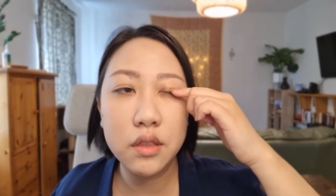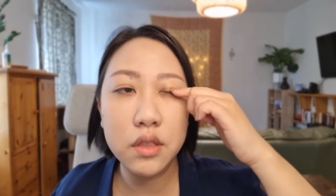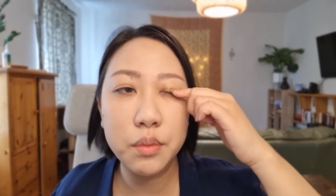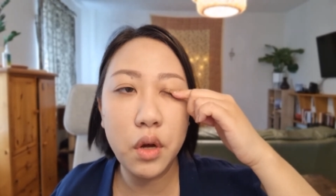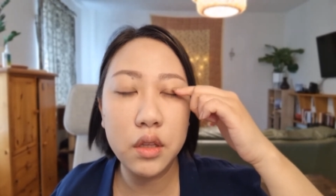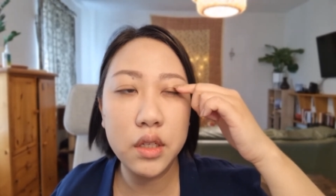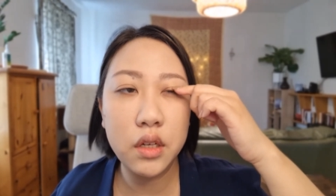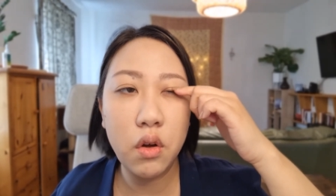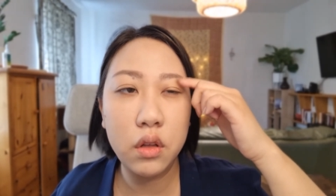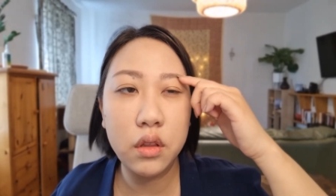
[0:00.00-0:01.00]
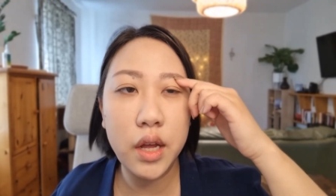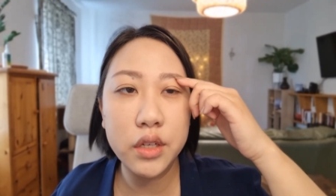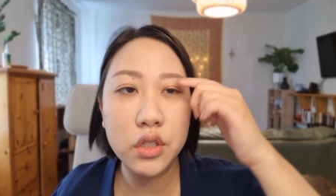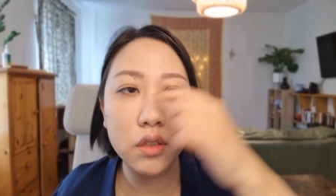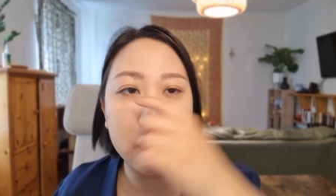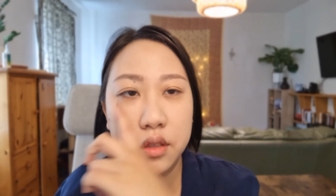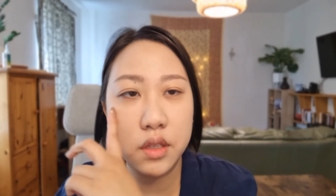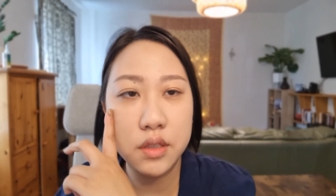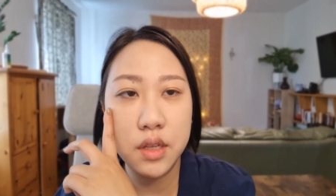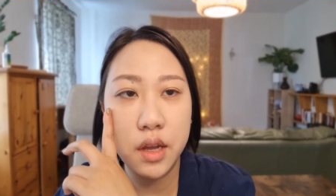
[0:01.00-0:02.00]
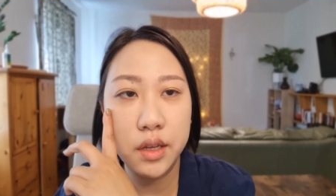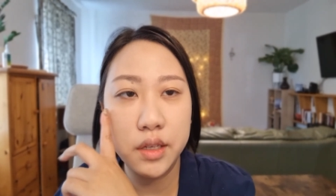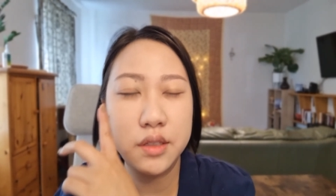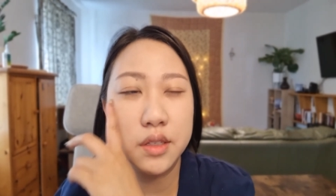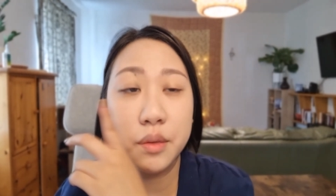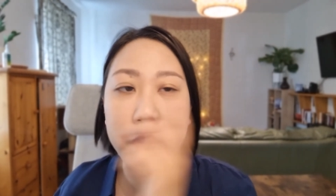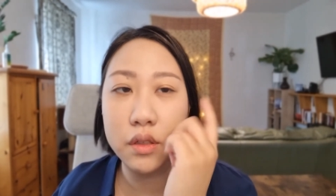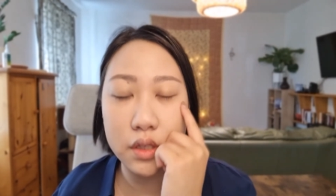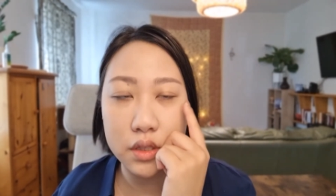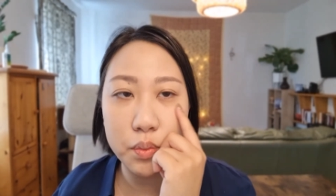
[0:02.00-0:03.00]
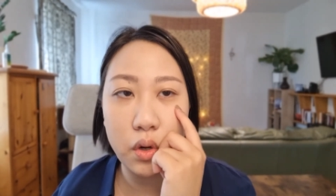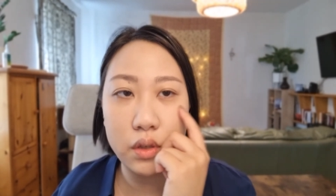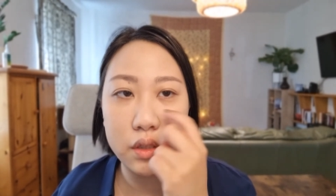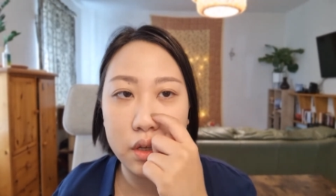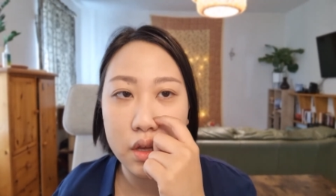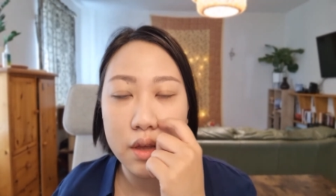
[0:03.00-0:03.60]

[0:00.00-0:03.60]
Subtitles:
smaller or larger than this eye, it's typically smaller.